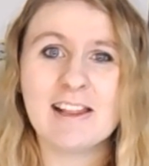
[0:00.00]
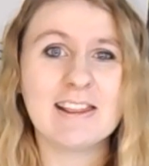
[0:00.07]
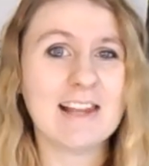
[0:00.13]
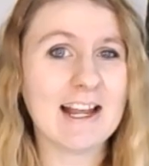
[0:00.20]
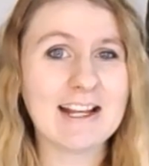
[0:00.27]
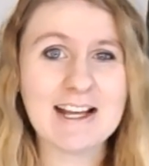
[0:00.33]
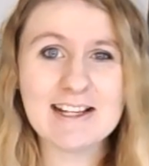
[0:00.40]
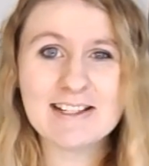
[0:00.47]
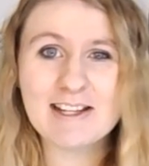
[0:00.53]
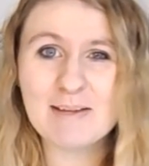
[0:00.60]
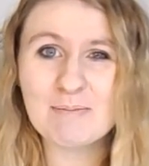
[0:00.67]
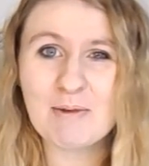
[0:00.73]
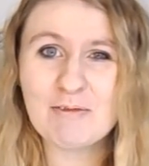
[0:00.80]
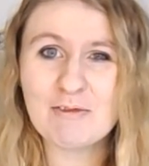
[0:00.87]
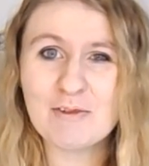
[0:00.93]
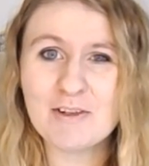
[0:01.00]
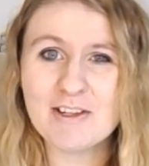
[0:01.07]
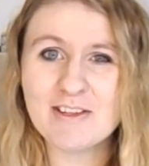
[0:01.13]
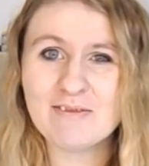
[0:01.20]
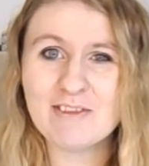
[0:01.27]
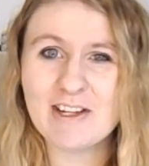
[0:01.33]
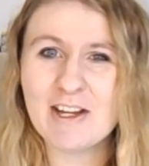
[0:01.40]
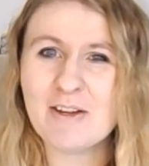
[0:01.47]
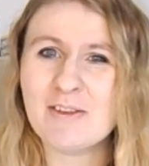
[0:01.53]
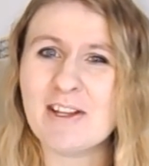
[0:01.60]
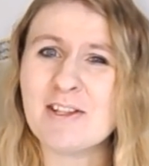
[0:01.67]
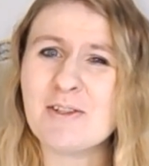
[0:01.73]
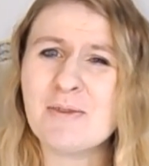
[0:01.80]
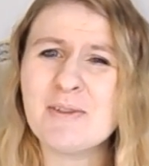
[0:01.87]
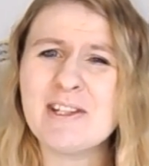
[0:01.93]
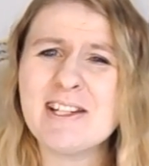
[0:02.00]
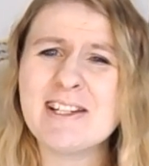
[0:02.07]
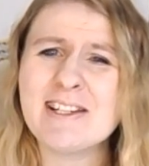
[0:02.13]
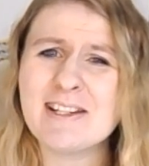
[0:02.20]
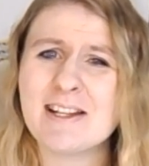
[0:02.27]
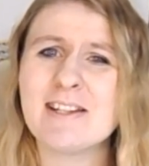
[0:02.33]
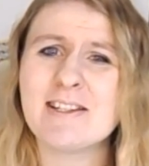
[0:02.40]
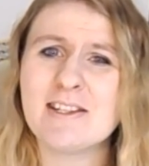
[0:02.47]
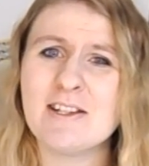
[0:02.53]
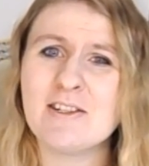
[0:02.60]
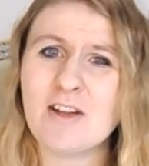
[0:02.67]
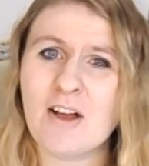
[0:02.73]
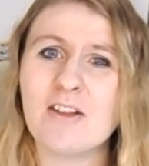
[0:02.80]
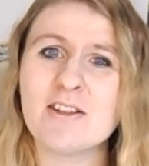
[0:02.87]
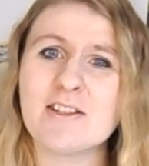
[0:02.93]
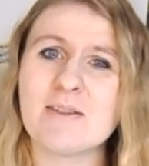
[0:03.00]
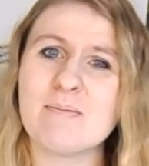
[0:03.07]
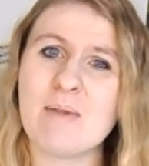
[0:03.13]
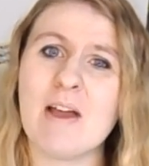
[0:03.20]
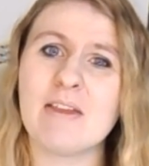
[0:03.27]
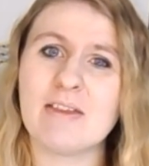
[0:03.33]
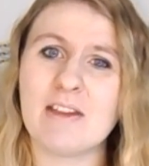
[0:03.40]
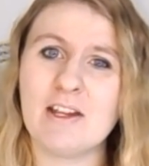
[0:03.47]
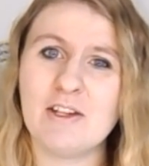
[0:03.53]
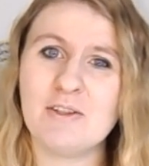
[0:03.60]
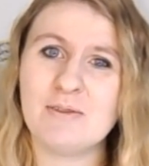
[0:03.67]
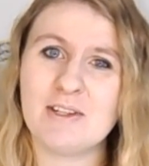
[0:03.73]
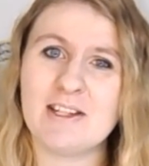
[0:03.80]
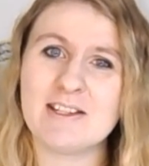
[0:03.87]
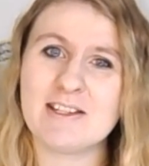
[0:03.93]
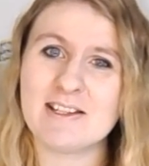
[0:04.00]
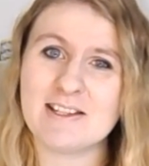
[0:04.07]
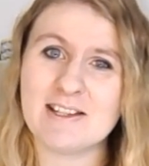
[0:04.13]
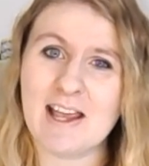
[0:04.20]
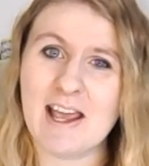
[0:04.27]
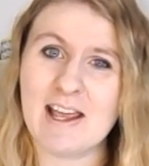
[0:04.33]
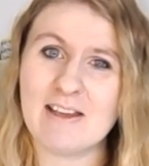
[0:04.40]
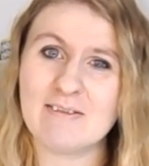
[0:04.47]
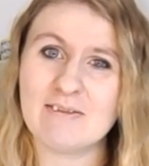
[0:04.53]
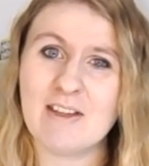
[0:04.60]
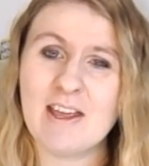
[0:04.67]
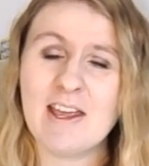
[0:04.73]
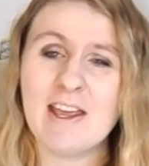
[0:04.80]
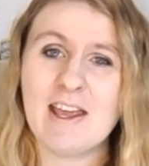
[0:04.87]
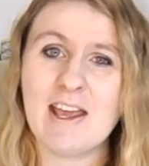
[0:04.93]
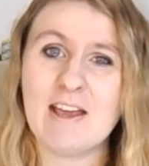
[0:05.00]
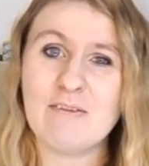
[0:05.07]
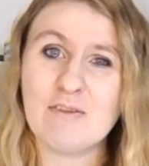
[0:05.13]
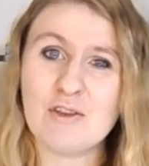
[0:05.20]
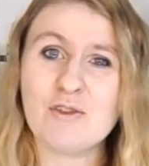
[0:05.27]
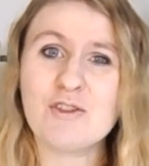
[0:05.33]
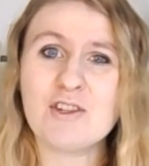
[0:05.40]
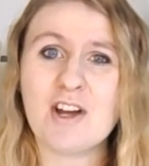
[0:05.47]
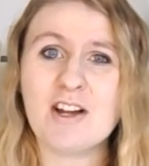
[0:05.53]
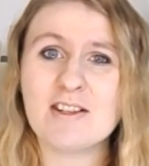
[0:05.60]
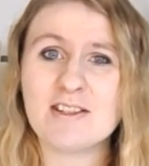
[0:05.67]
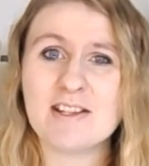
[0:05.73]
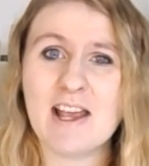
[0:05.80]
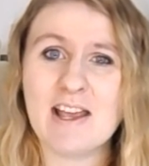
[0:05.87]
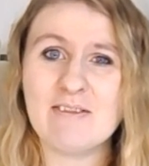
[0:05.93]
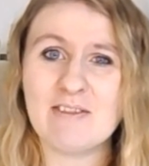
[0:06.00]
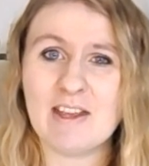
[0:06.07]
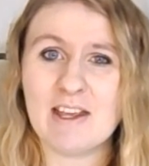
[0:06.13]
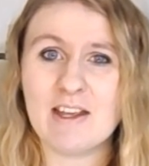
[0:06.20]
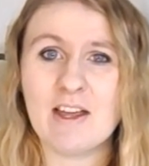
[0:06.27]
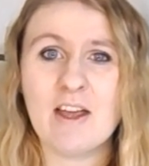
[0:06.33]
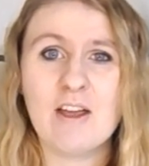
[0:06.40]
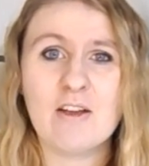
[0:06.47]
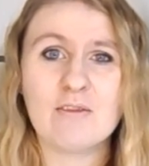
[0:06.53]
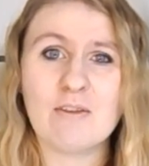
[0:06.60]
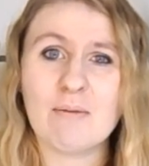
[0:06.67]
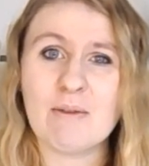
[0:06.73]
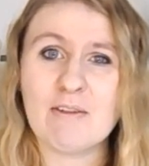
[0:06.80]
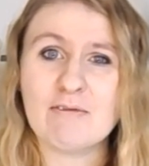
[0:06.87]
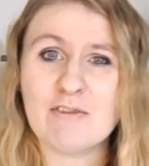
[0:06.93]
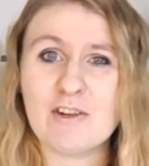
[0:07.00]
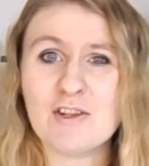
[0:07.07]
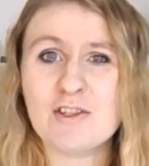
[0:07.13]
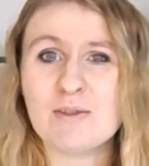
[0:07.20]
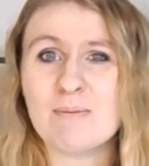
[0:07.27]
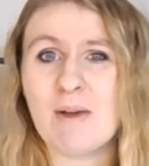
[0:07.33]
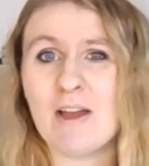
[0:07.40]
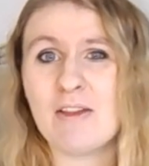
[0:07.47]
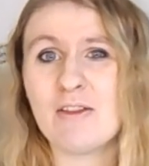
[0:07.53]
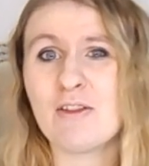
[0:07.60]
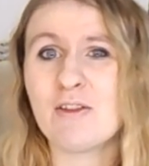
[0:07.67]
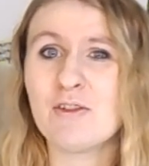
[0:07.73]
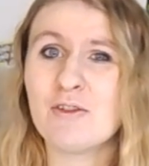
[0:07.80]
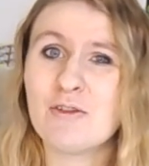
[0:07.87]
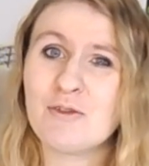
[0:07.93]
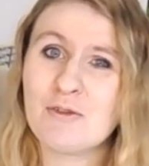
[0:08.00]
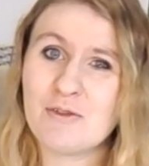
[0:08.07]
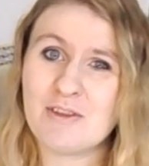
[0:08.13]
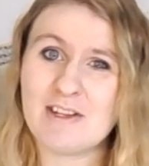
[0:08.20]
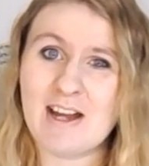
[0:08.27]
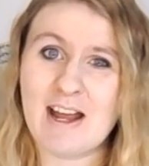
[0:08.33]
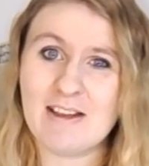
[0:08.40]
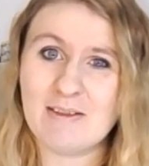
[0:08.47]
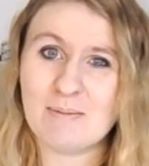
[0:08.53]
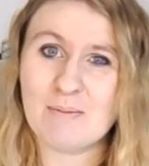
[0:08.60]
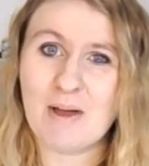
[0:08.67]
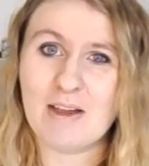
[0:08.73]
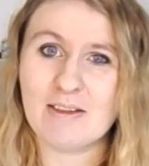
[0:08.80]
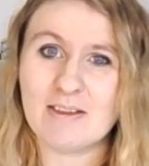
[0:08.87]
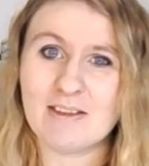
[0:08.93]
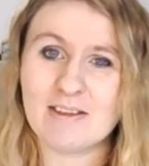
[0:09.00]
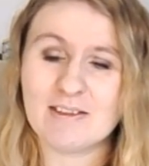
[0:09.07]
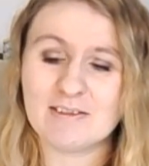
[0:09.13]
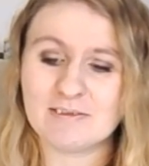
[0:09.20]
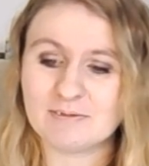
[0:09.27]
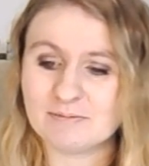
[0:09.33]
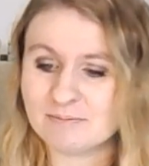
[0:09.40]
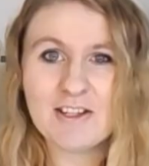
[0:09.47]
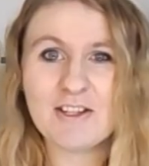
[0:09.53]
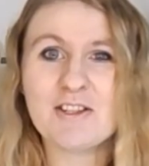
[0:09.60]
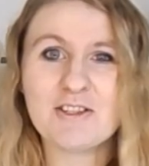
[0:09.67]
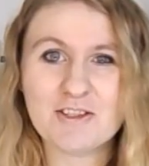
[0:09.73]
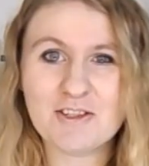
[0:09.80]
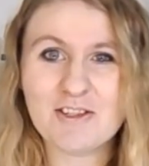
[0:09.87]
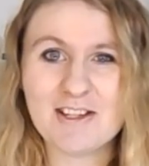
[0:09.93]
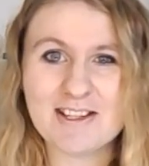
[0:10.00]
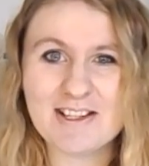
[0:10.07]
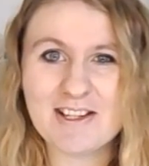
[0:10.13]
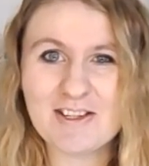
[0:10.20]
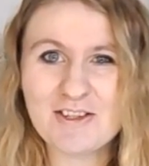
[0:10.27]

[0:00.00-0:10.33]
Like I said before in the video, that's only $60 a month that you need to save if you start saving from the first month through the ninth month. So let's get